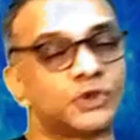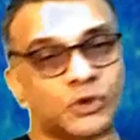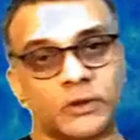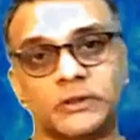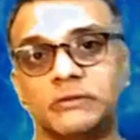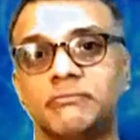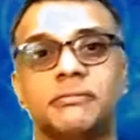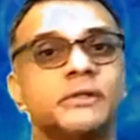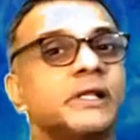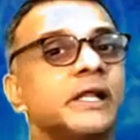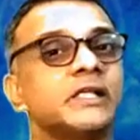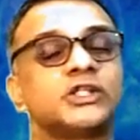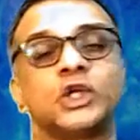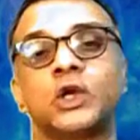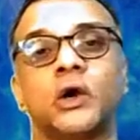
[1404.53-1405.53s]
So
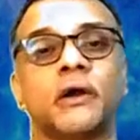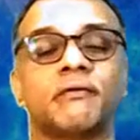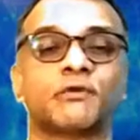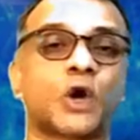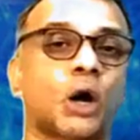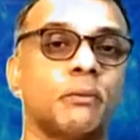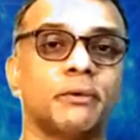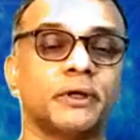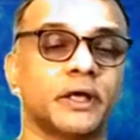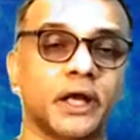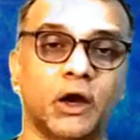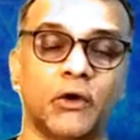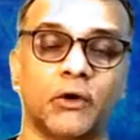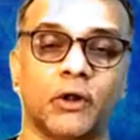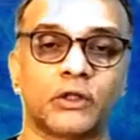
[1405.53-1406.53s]
there is a lot of common
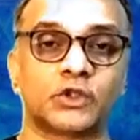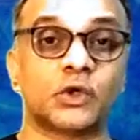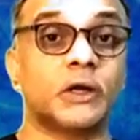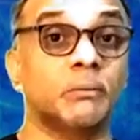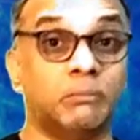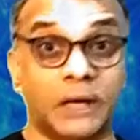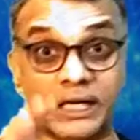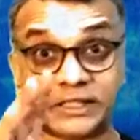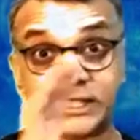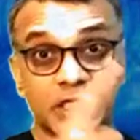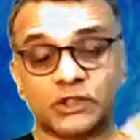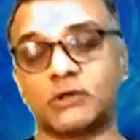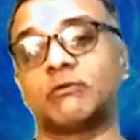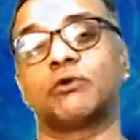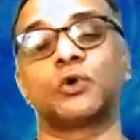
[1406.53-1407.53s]
ground also, and
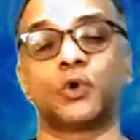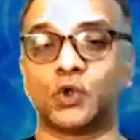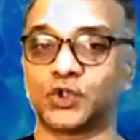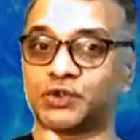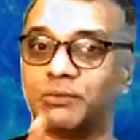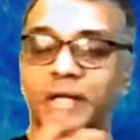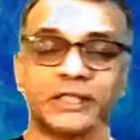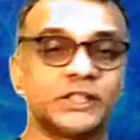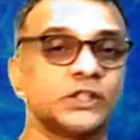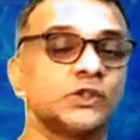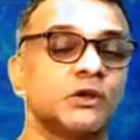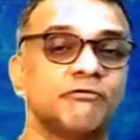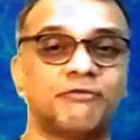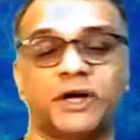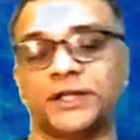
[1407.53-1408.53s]
blessings of gurus,
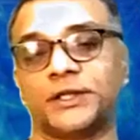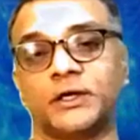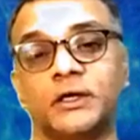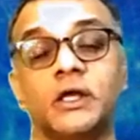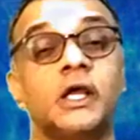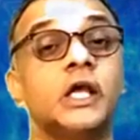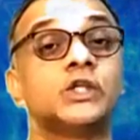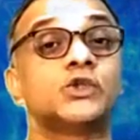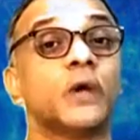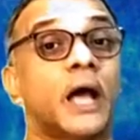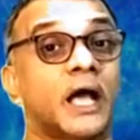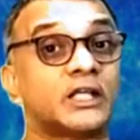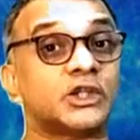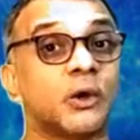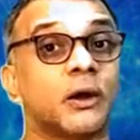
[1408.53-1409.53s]
blessings of father. So
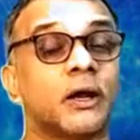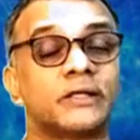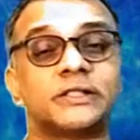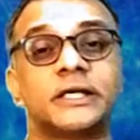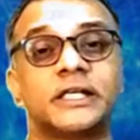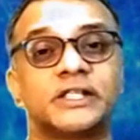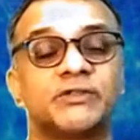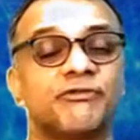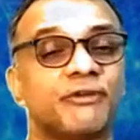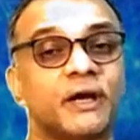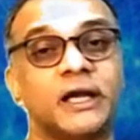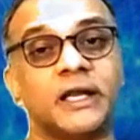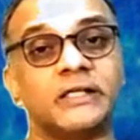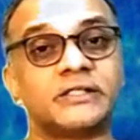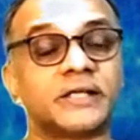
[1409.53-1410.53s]
as long as it is
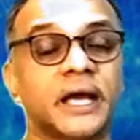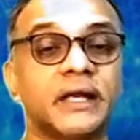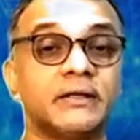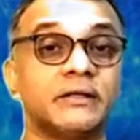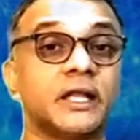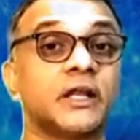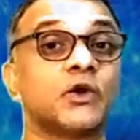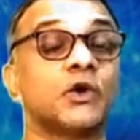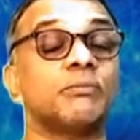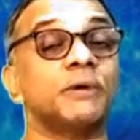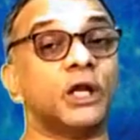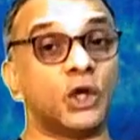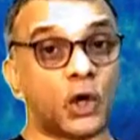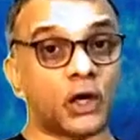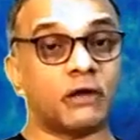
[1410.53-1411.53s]
friendly sign, there could
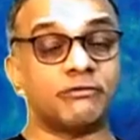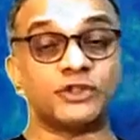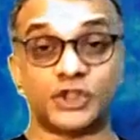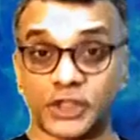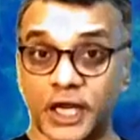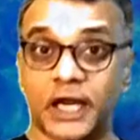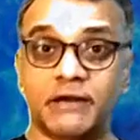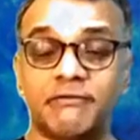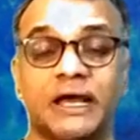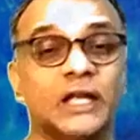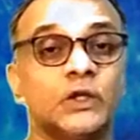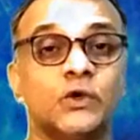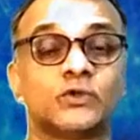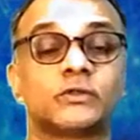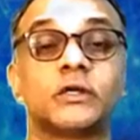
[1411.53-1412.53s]
be a lot of shared
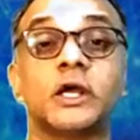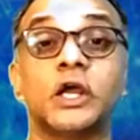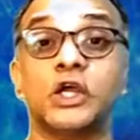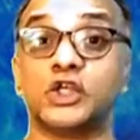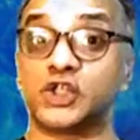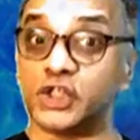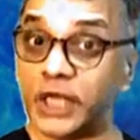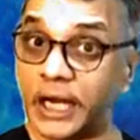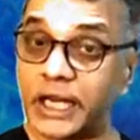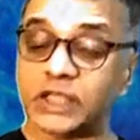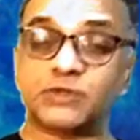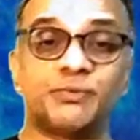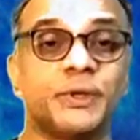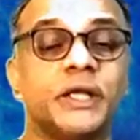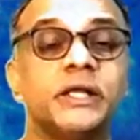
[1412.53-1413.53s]
values, shared
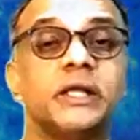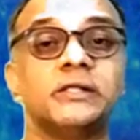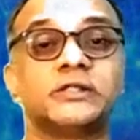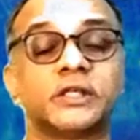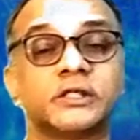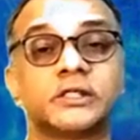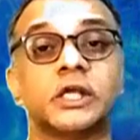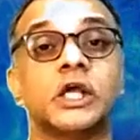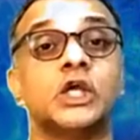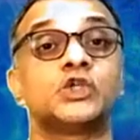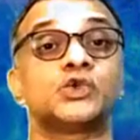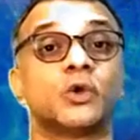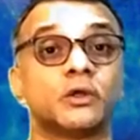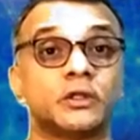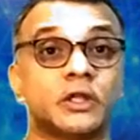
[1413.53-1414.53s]
experiences.
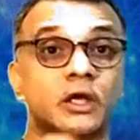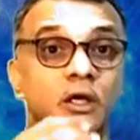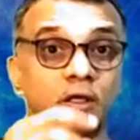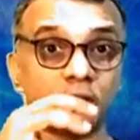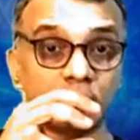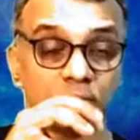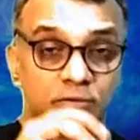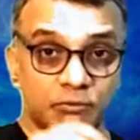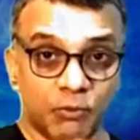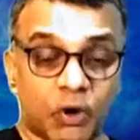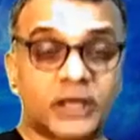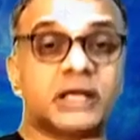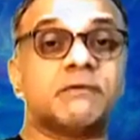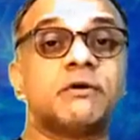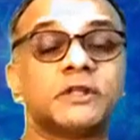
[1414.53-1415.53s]
So the
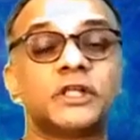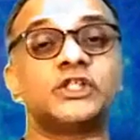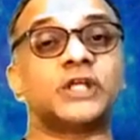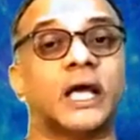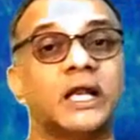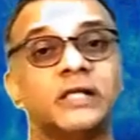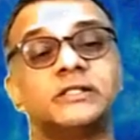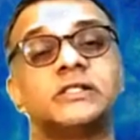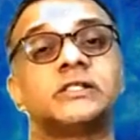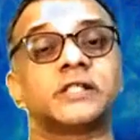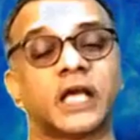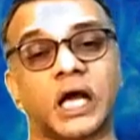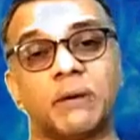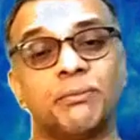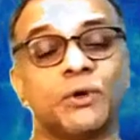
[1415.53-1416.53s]
whatever the challenges
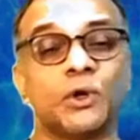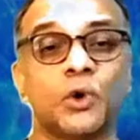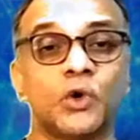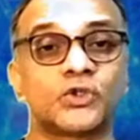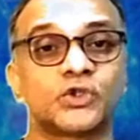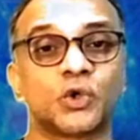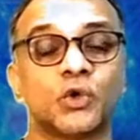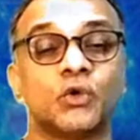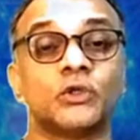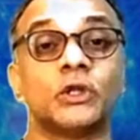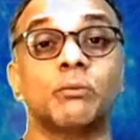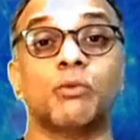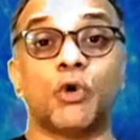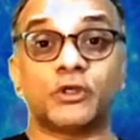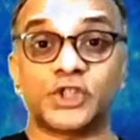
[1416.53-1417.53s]
the couple goes through,
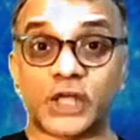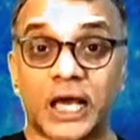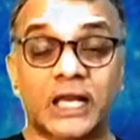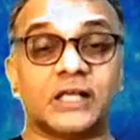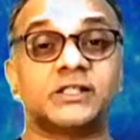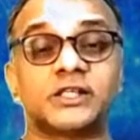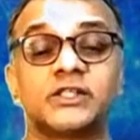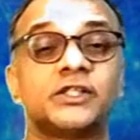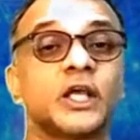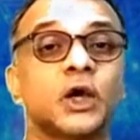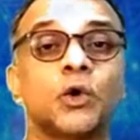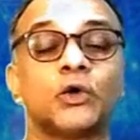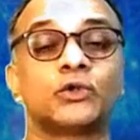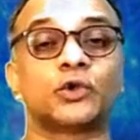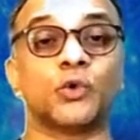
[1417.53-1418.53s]
the more challenges they
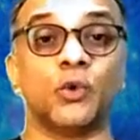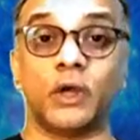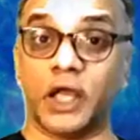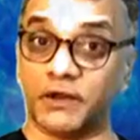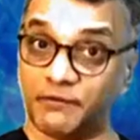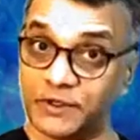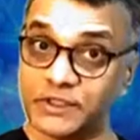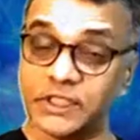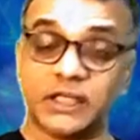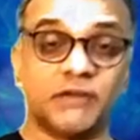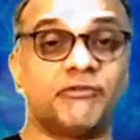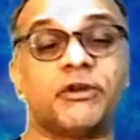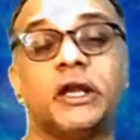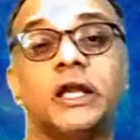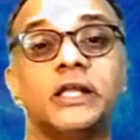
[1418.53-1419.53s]
go through, if it's in
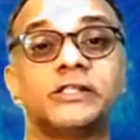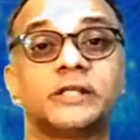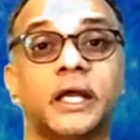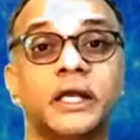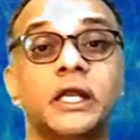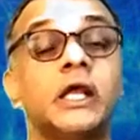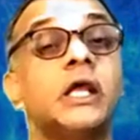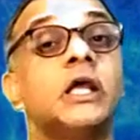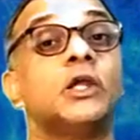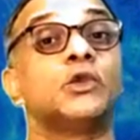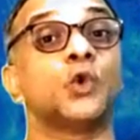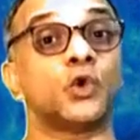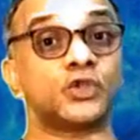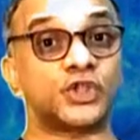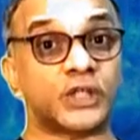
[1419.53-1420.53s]
a friendly sign,
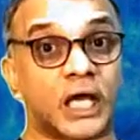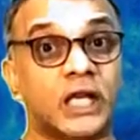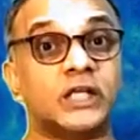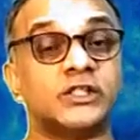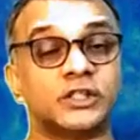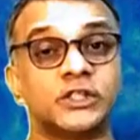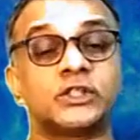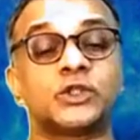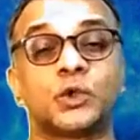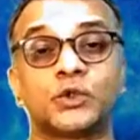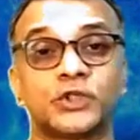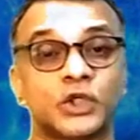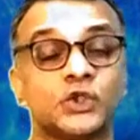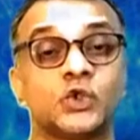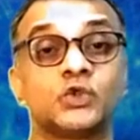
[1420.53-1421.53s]
those challenges,
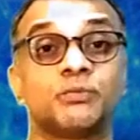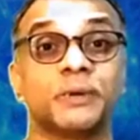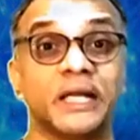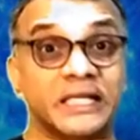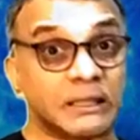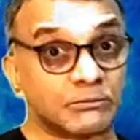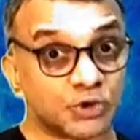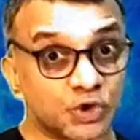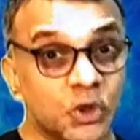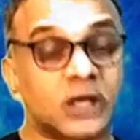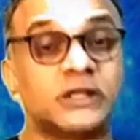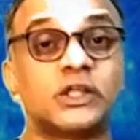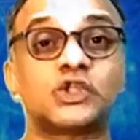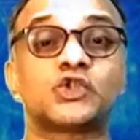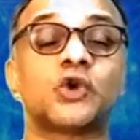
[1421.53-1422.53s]
those issues bring them
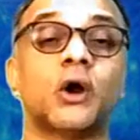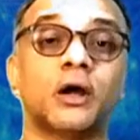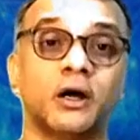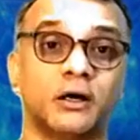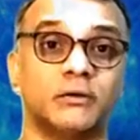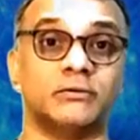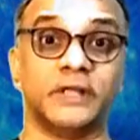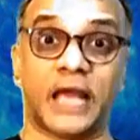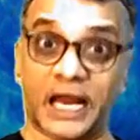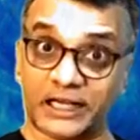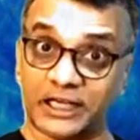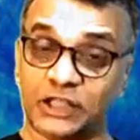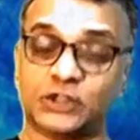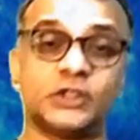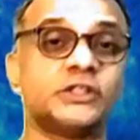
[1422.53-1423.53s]
together stronger. They
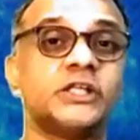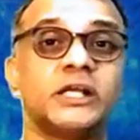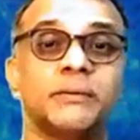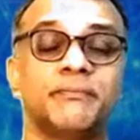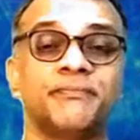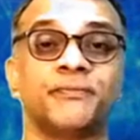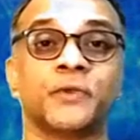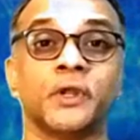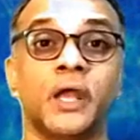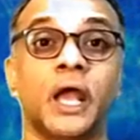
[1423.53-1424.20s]
act as a team.